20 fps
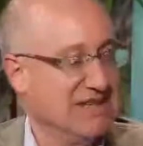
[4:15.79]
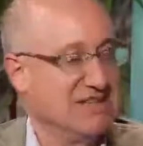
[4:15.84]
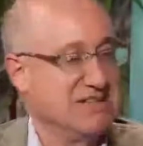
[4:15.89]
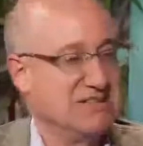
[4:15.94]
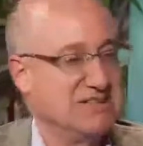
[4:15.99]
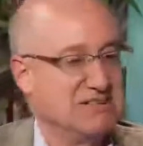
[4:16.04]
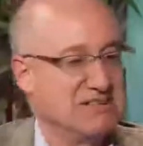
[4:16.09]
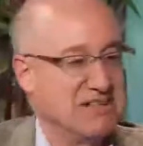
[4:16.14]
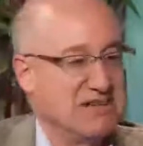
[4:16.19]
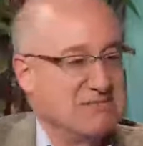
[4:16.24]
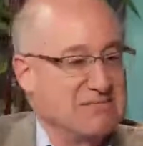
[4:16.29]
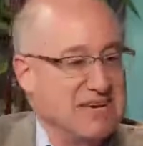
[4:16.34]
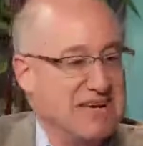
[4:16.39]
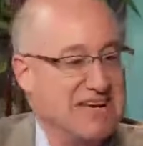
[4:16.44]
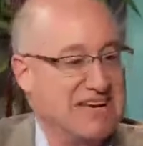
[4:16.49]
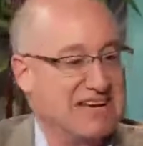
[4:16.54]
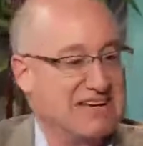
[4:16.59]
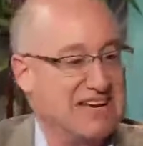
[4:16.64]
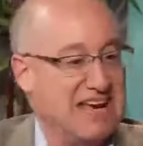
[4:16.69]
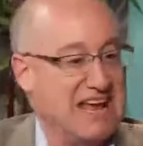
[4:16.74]
to them.
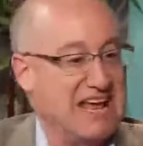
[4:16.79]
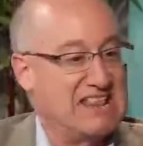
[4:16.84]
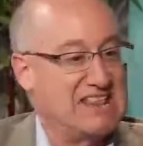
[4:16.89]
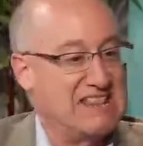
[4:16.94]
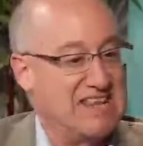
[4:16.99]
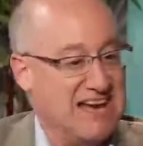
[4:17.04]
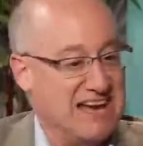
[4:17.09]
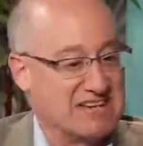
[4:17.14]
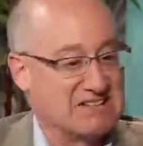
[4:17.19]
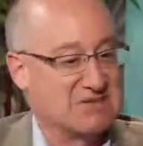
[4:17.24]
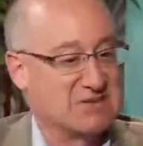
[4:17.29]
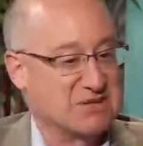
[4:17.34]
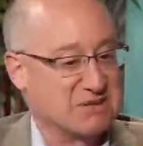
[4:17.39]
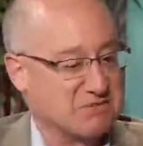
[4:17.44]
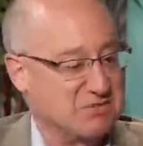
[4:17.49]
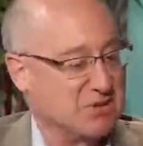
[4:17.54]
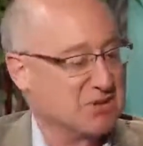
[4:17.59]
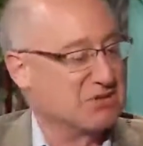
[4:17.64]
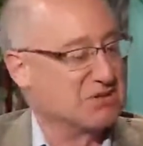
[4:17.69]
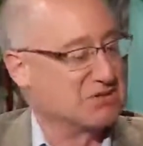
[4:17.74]
And that's where the
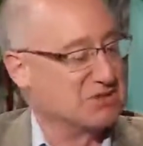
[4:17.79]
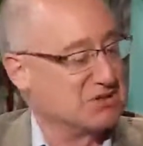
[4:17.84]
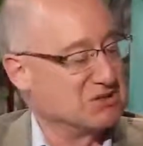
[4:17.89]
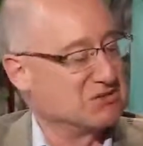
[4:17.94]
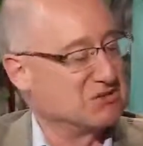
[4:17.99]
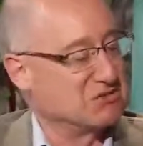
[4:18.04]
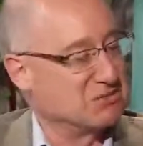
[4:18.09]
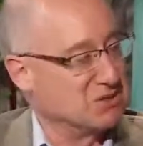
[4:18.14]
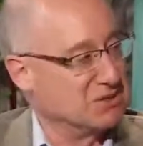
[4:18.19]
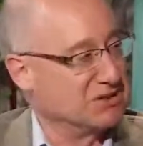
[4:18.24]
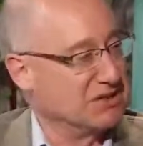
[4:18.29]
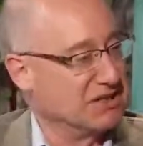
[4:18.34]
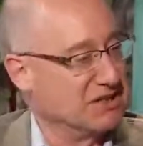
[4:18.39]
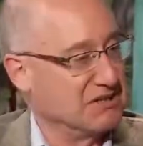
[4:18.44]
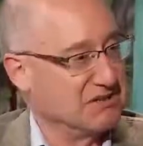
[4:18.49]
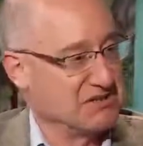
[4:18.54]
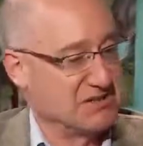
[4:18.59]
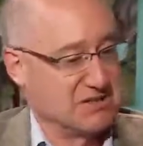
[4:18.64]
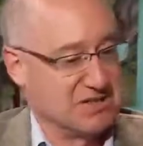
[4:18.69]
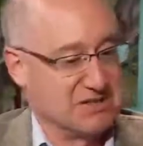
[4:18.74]
poll results were really
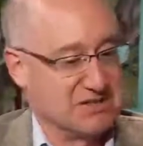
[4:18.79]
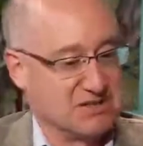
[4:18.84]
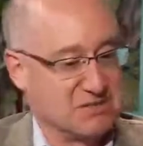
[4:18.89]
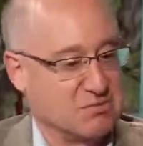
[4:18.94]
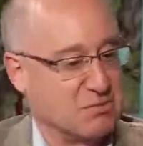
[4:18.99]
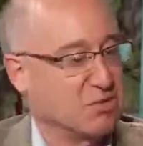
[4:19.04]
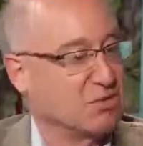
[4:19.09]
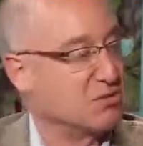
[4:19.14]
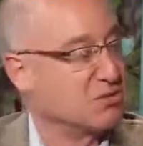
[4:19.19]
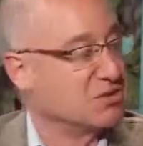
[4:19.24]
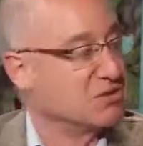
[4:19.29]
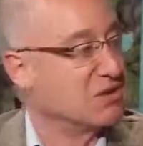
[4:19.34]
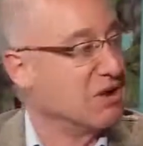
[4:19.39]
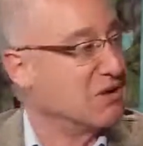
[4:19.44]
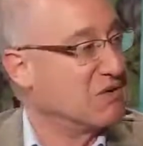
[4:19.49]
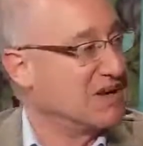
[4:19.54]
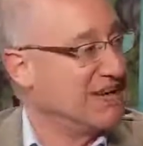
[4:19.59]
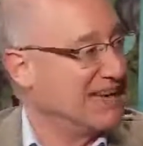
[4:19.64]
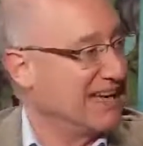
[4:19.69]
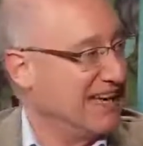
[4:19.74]
interesting. The support was
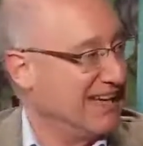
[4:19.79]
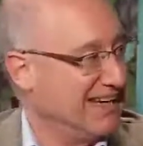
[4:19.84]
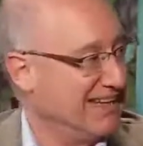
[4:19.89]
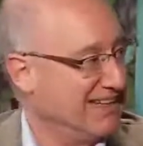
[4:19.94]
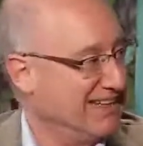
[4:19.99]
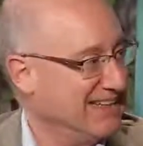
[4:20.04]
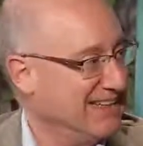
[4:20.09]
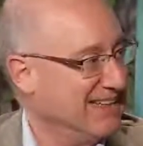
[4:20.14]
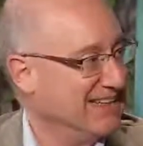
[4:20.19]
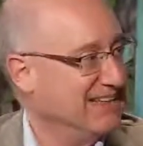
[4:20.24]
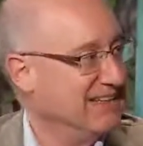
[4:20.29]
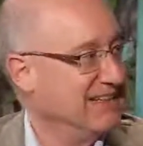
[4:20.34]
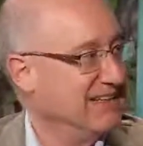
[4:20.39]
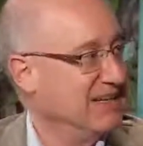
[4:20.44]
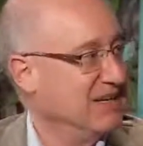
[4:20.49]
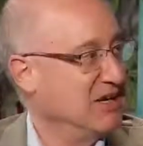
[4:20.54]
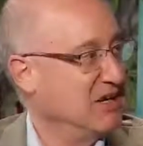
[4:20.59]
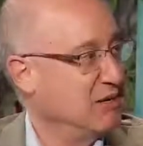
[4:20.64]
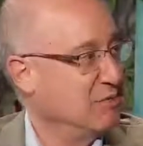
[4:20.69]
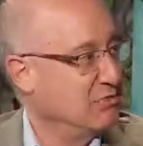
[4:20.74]
around 90%.
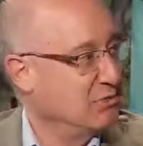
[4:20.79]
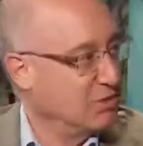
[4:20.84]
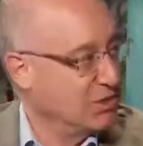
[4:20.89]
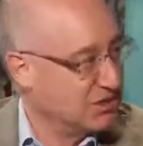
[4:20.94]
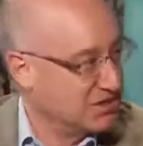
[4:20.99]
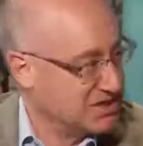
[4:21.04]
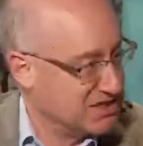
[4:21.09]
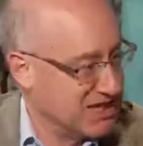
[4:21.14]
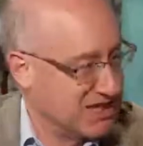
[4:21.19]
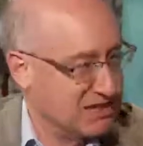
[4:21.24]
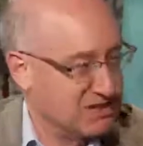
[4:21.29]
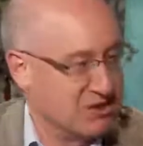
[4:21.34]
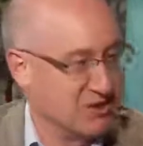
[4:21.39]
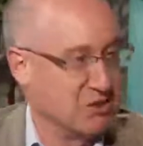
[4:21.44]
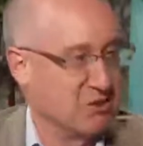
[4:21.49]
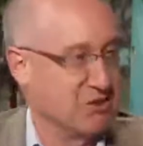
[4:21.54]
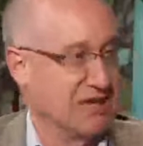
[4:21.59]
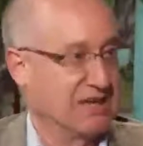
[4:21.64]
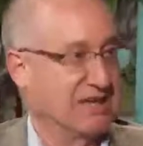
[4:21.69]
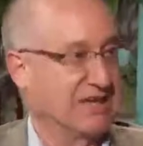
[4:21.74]
You
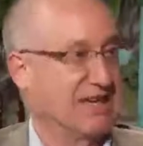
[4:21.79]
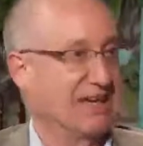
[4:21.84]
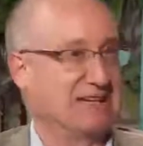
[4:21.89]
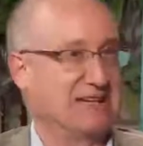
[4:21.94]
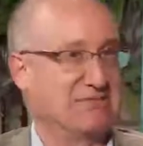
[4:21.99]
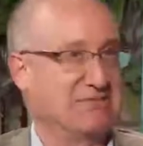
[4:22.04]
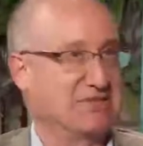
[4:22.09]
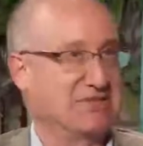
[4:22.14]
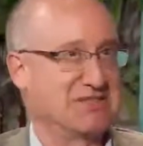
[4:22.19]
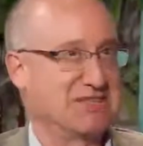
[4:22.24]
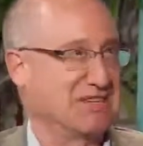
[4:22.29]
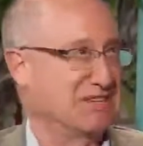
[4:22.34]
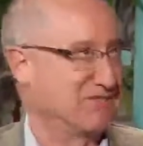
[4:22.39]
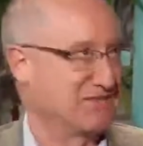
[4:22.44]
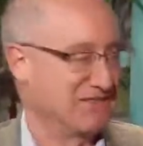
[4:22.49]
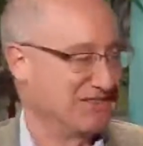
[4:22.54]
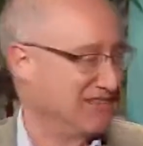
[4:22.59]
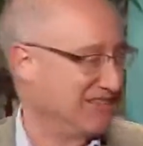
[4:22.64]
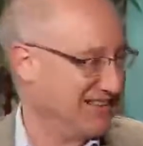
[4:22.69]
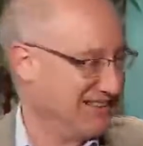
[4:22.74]
don't get 90%
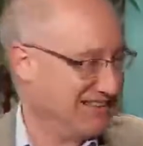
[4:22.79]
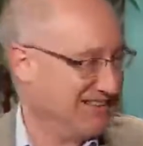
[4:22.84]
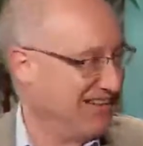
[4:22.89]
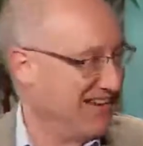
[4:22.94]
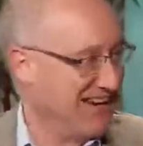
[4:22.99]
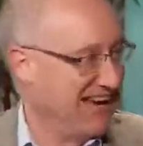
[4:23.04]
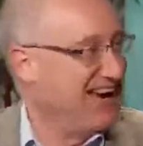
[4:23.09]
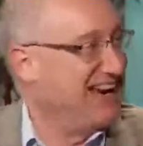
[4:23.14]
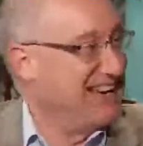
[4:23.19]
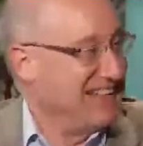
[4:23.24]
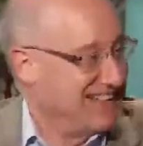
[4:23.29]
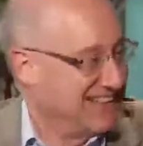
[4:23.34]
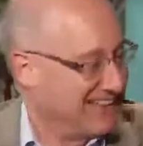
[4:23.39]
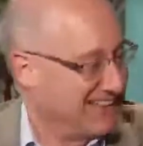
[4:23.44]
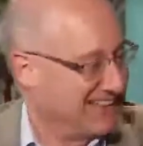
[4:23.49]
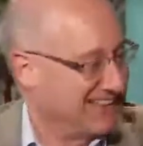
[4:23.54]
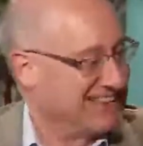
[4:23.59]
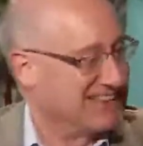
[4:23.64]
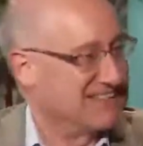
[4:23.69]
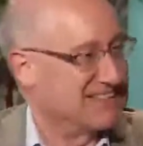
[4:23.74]
for
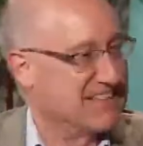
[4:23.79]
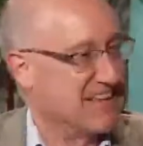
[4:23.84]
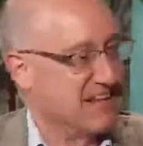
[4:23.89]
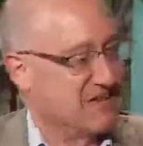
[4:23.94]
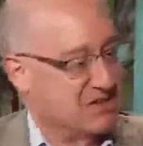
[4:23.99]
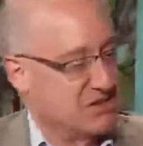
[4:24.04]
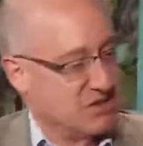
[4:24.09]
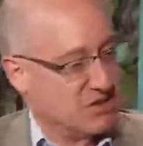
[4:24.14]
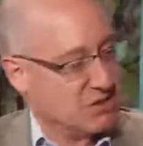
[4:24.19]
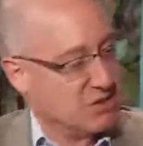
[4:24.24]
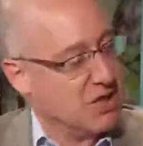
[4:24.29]
anything these days. So